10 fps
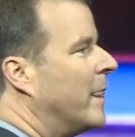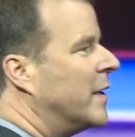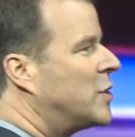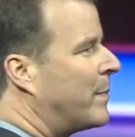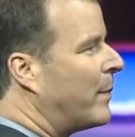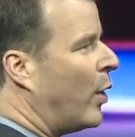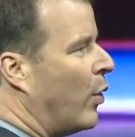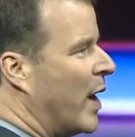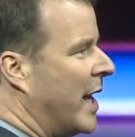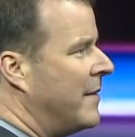The Super Bowl
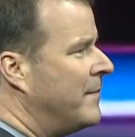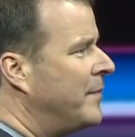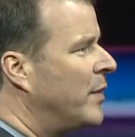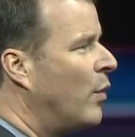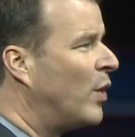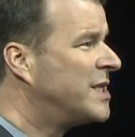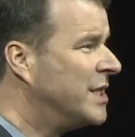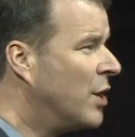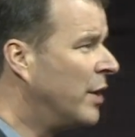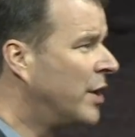win wasn't
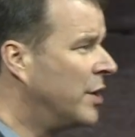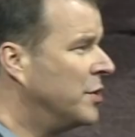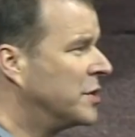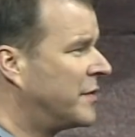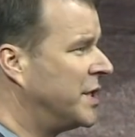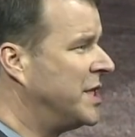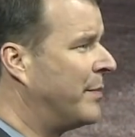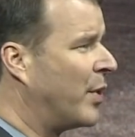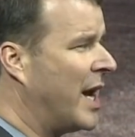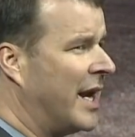the only good news for the Jeep
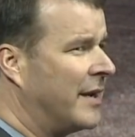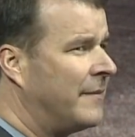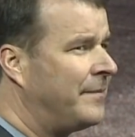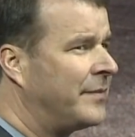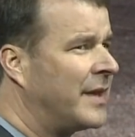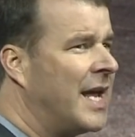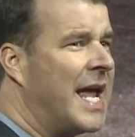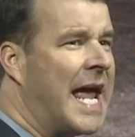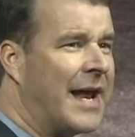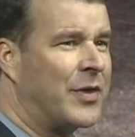brand.
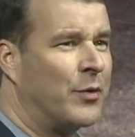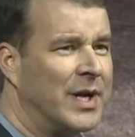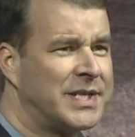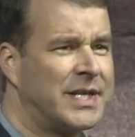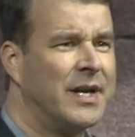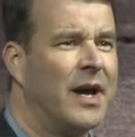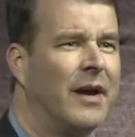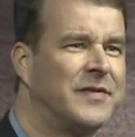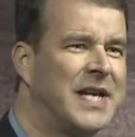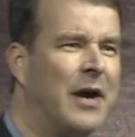And at the risk
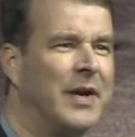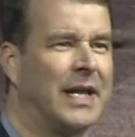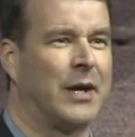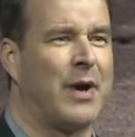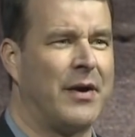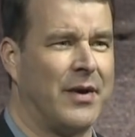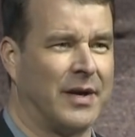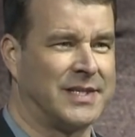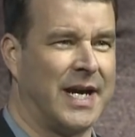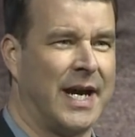of sounding like
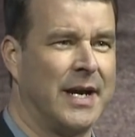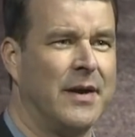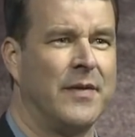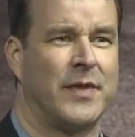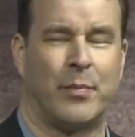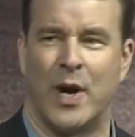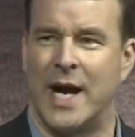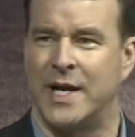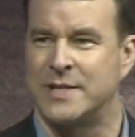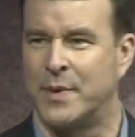Groundhog's Day, the
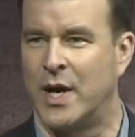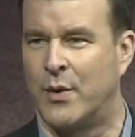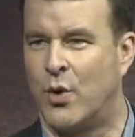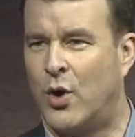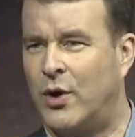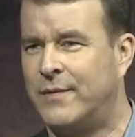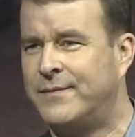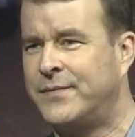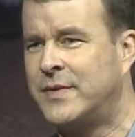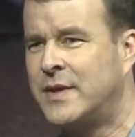brand has been on a
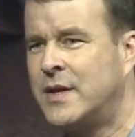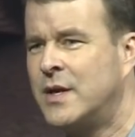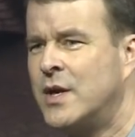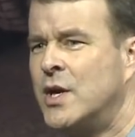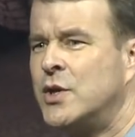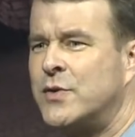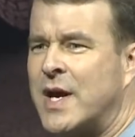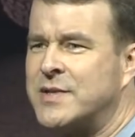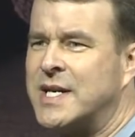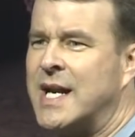roll.
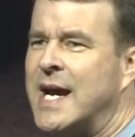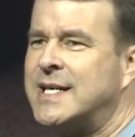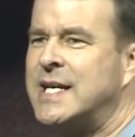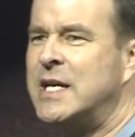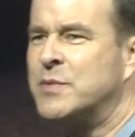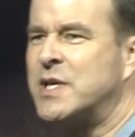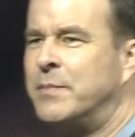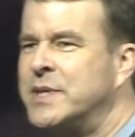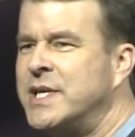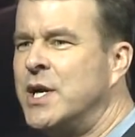2019 was a
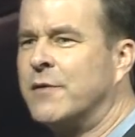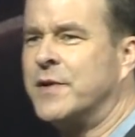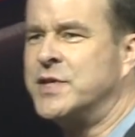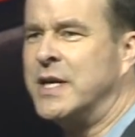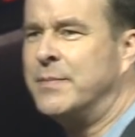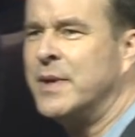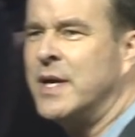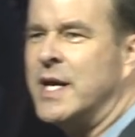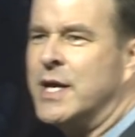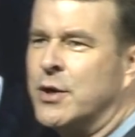busy year for Jeep,
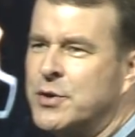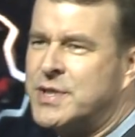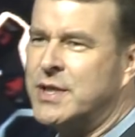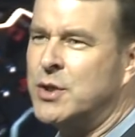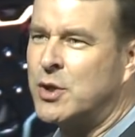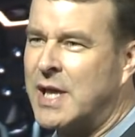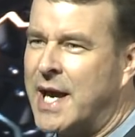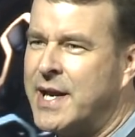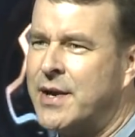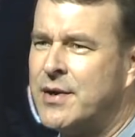introducing the new
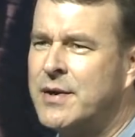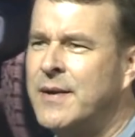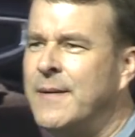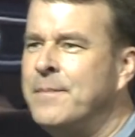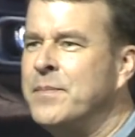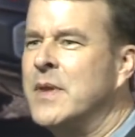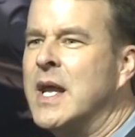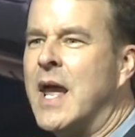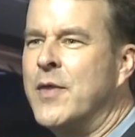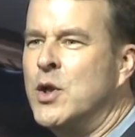Gladiator
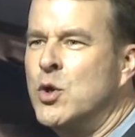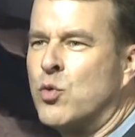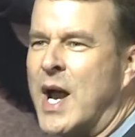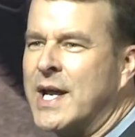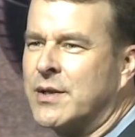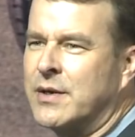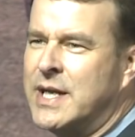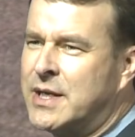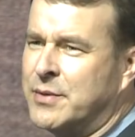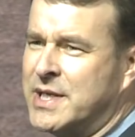and the new Wrangler
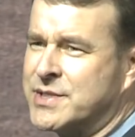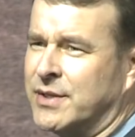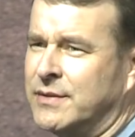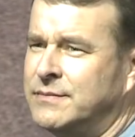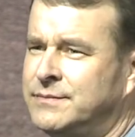EcoDiesel.